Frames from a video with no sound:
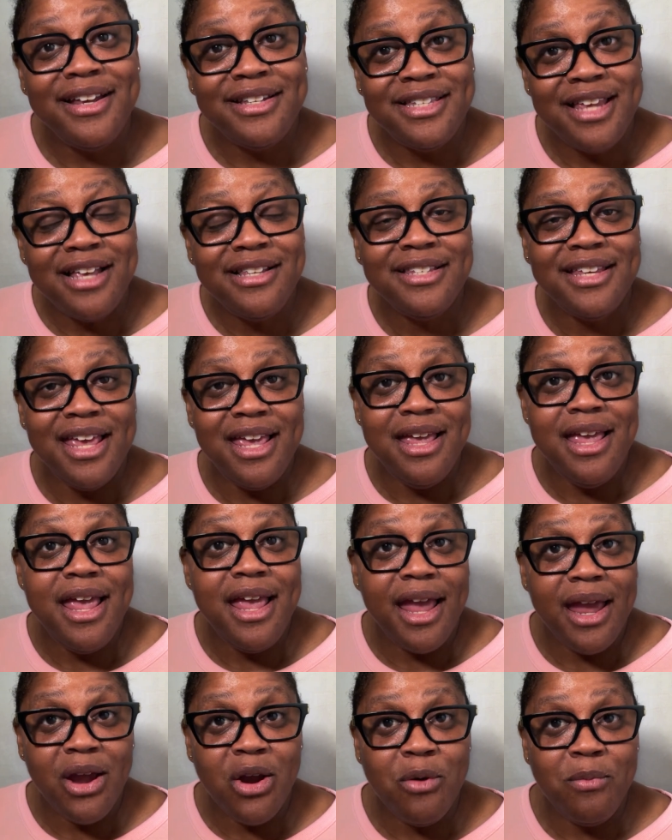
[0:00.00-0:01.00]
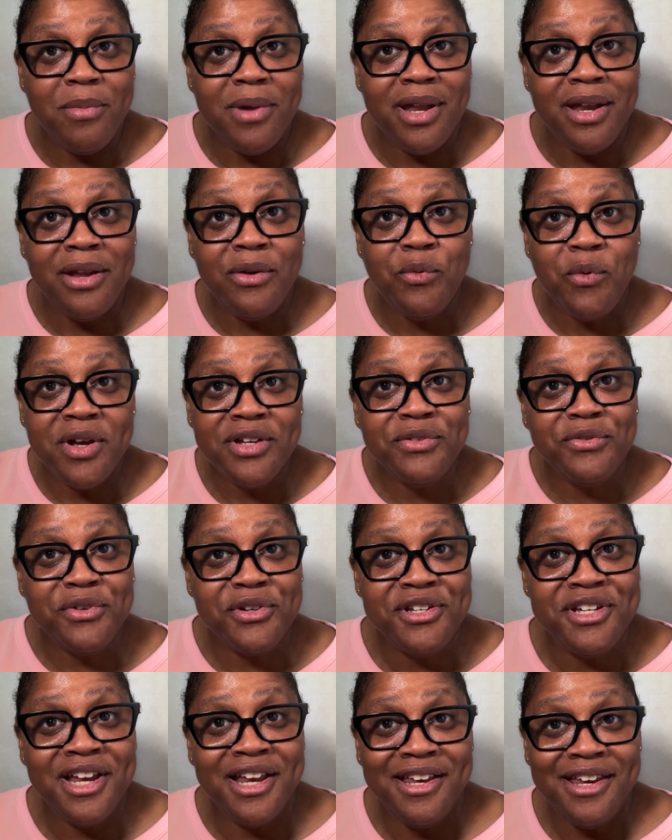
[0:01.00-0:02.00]
Tuskegee Airman in West
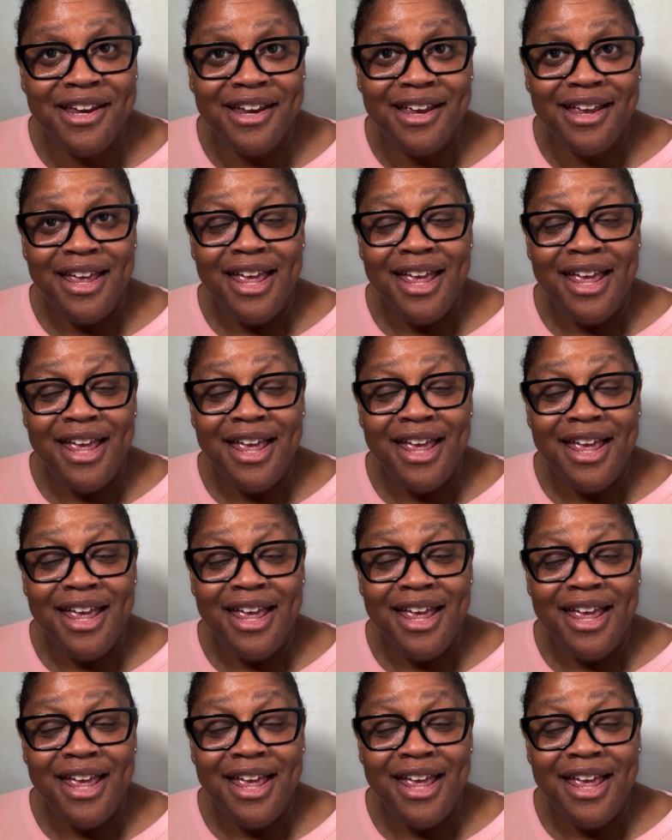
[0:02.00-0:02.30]
Virginia.